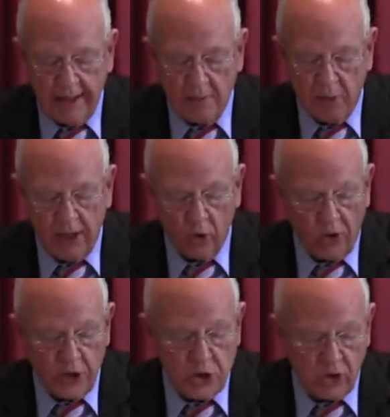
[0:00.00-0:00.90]
And I pray,
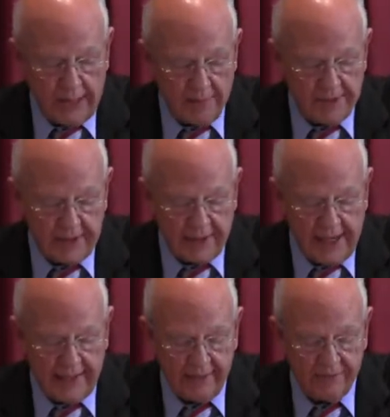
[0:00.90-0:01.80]
Lord, that you'll help me
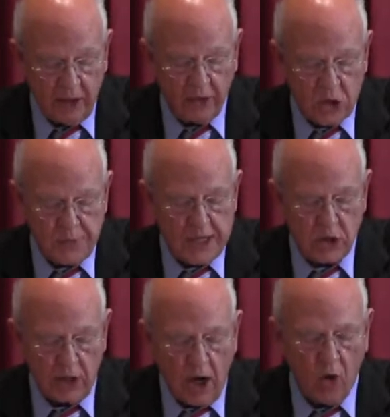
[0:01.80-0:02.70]
tonight, and Father,
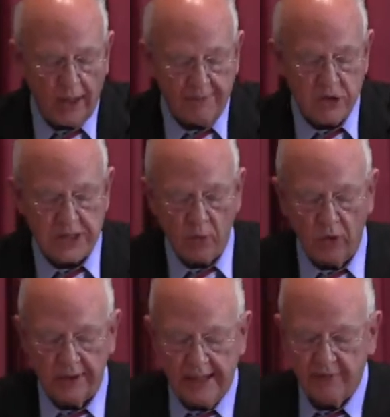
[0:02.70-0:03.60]
special all of us,
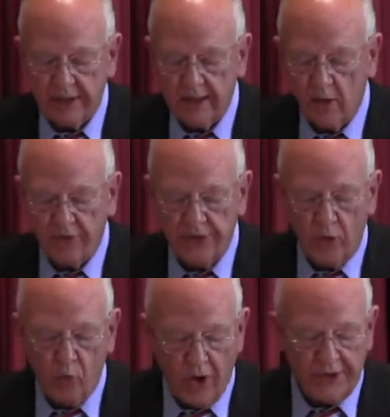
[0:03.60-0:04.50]
that we'll never get
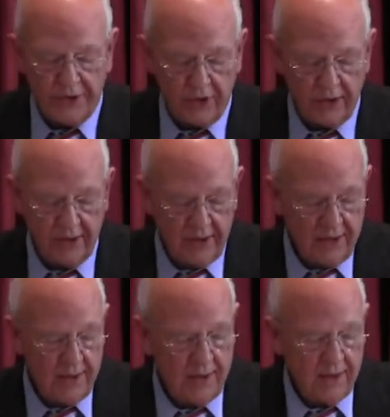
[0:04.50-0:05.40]
over the wonder
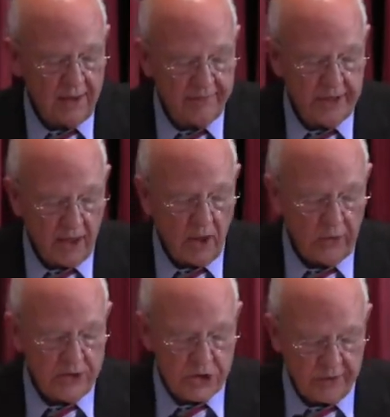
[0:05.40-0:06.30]
of it
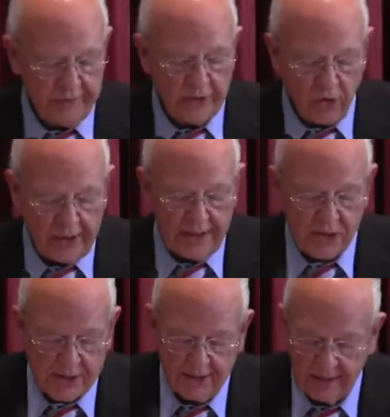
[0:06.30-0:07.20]
all in serving
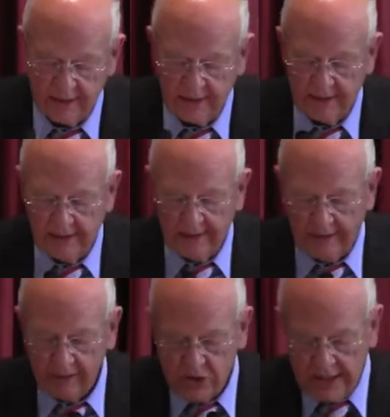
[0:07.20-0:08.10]
Christ.
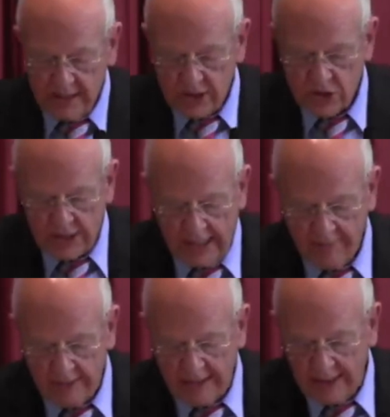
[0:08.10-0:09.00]
In Jesus'
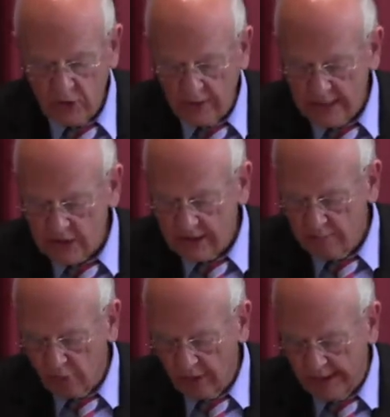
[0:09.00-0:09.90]
name that I do ask
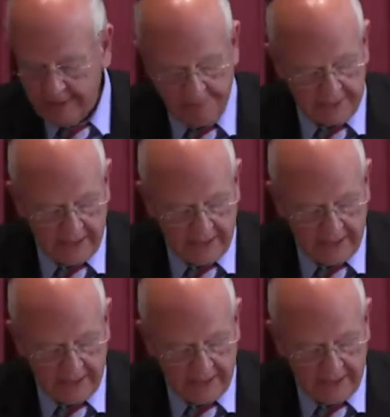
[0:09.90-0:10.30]
and pray,